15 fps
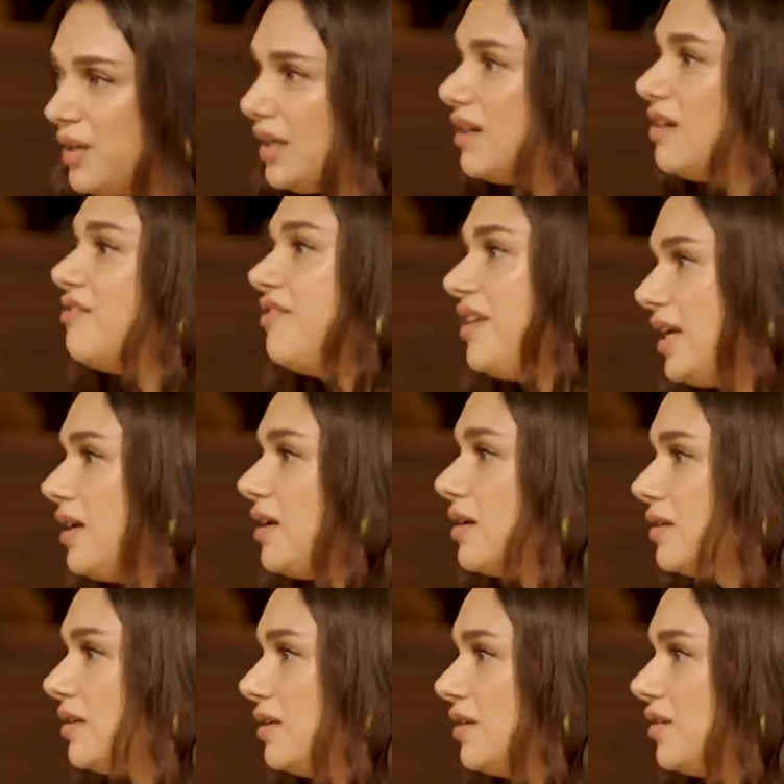be a
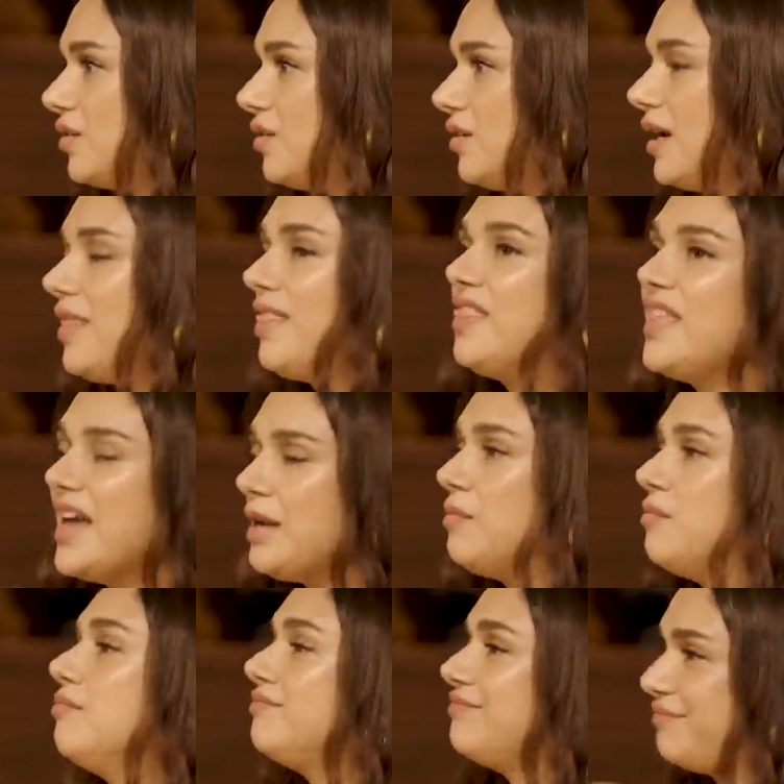vehicle, you know, and
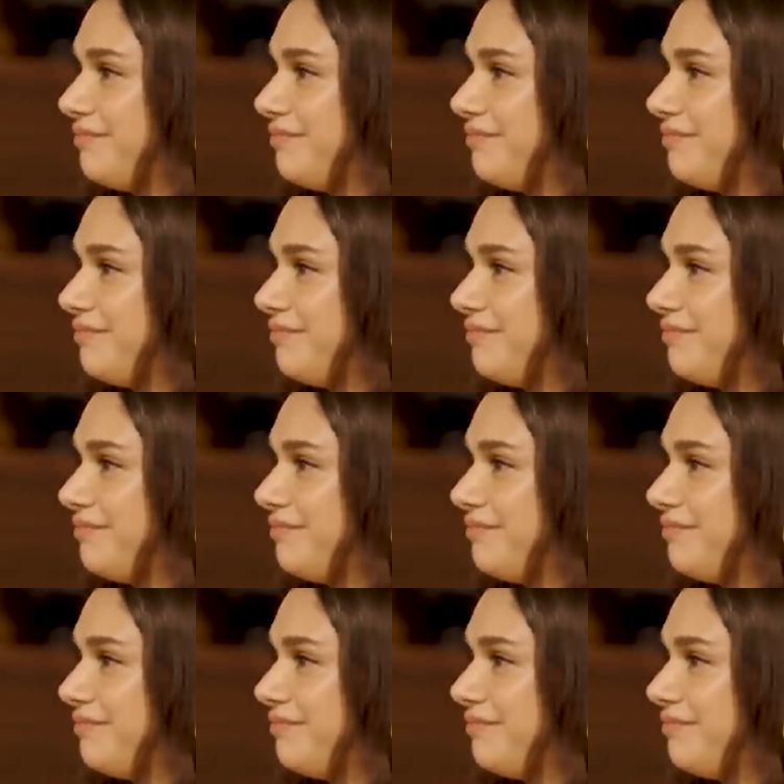then